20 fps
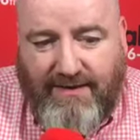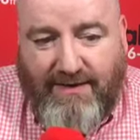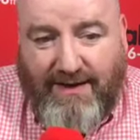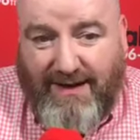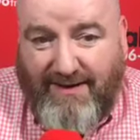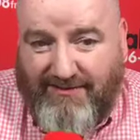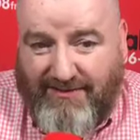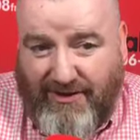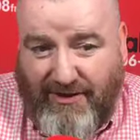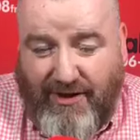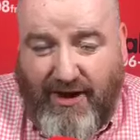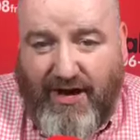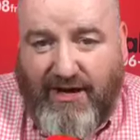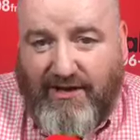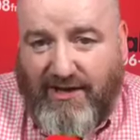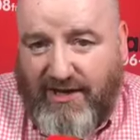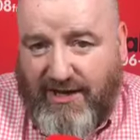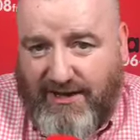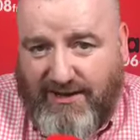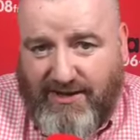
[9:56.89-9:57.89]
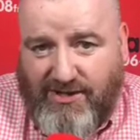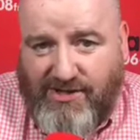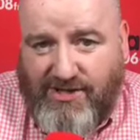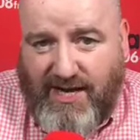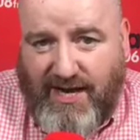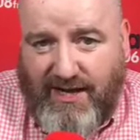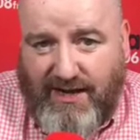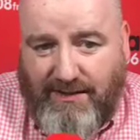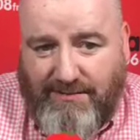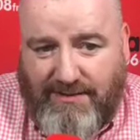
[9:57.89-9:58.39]
If they're not, you need to
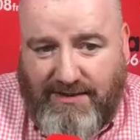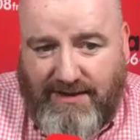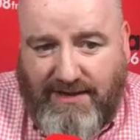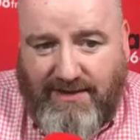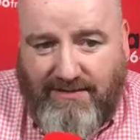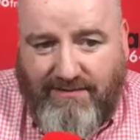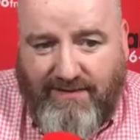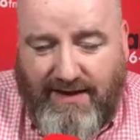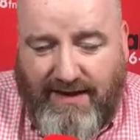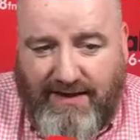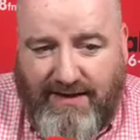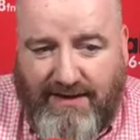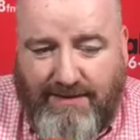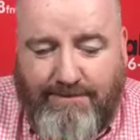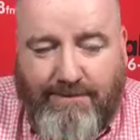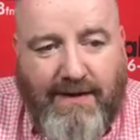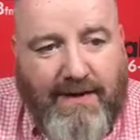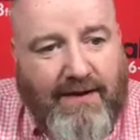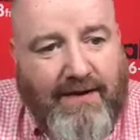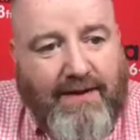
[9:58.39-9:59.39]
shell them and devein them.